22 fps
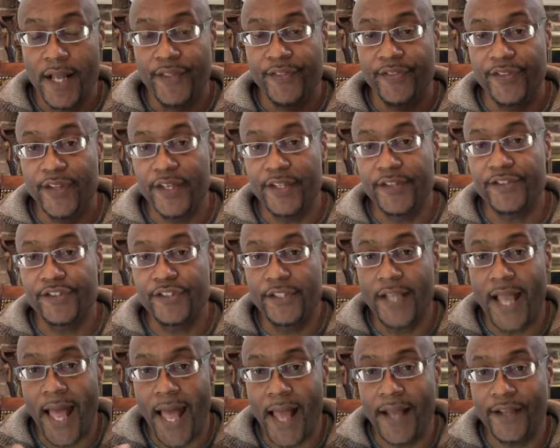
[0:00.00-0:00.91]
this
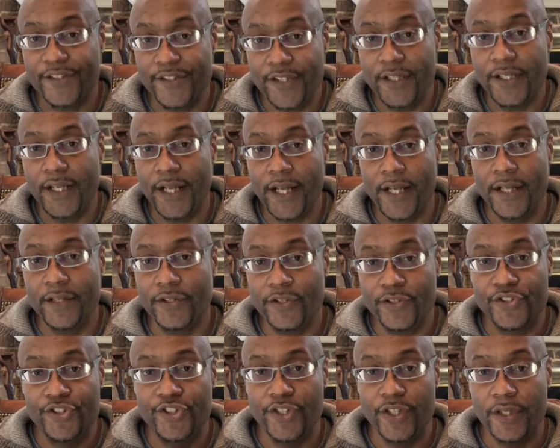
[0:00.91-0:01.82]
toxic
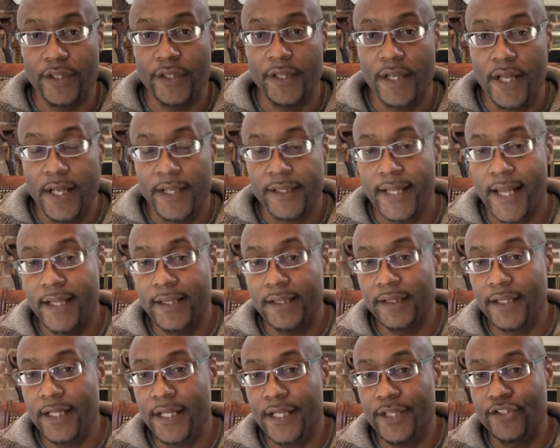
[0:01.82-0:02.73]
energy that
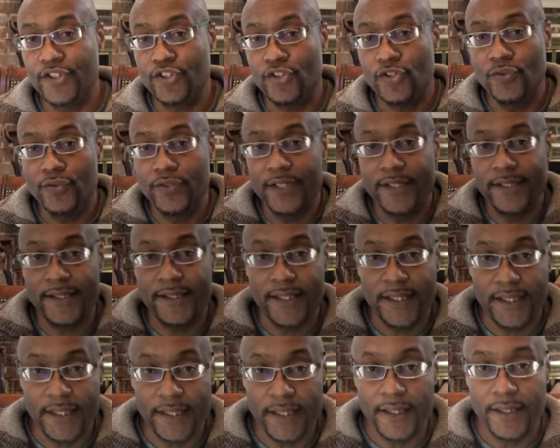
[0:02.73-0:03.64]
leads to
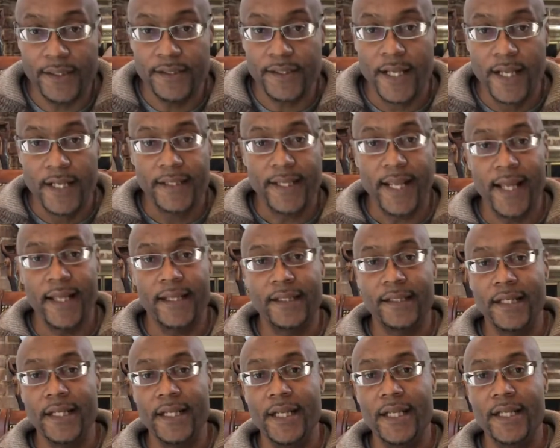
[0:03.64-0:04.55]
disease, that
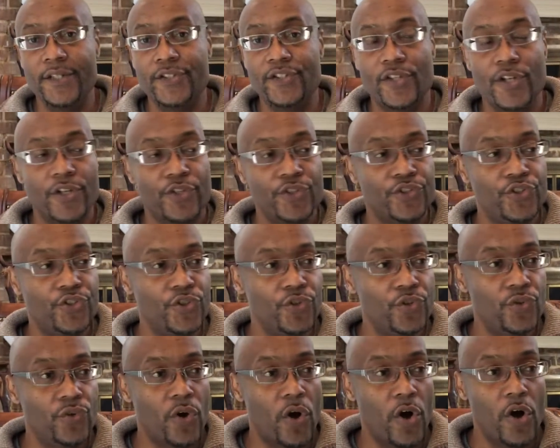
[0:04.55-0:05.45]
leads
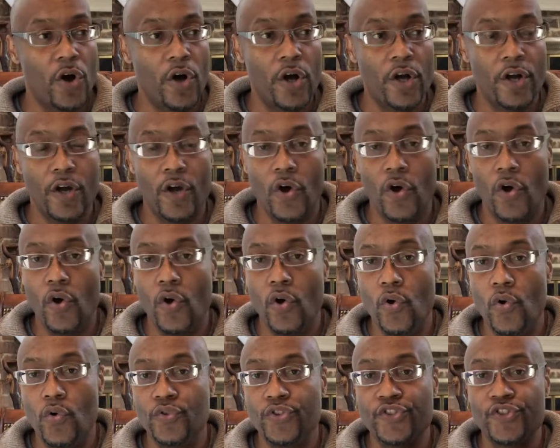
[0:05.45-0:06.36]
to a
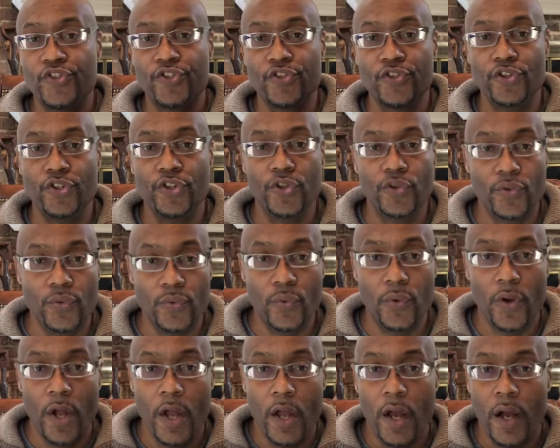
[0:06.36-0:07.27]
whole
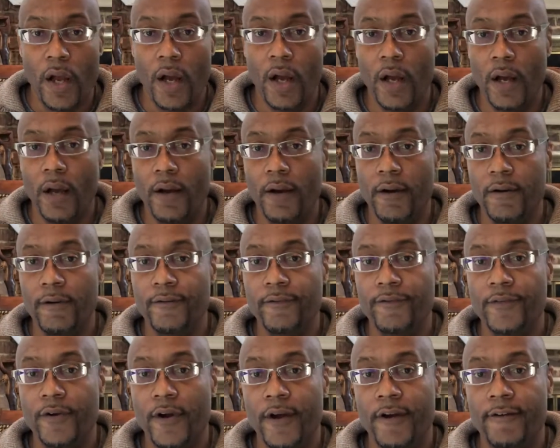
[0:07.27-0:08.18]
slew of